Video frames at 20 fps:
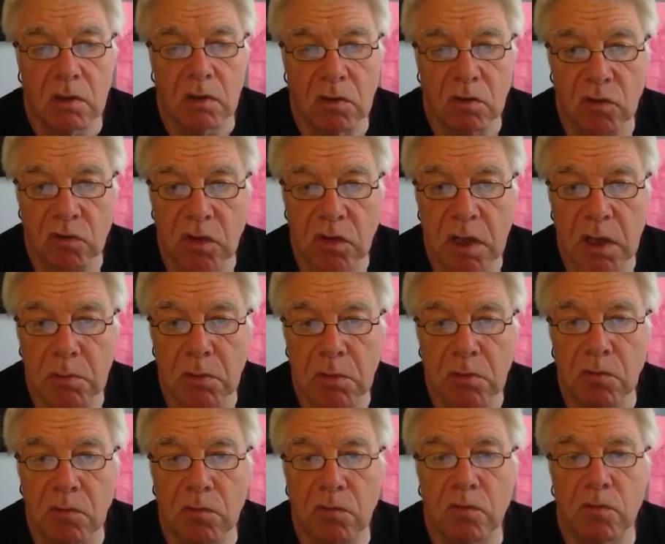
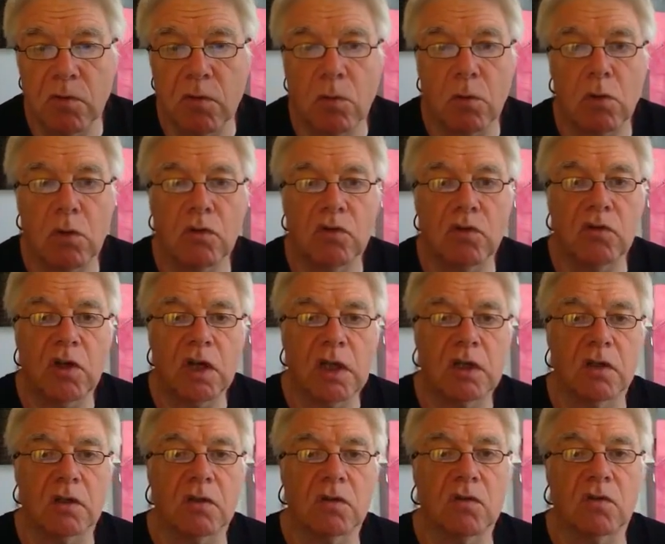statement for a
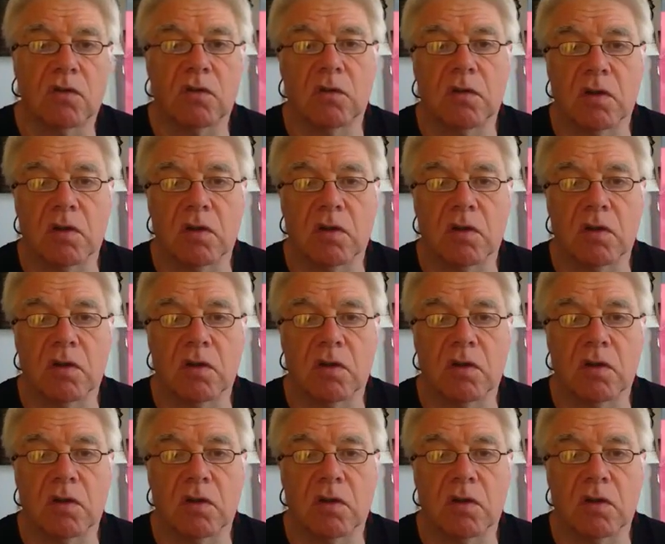second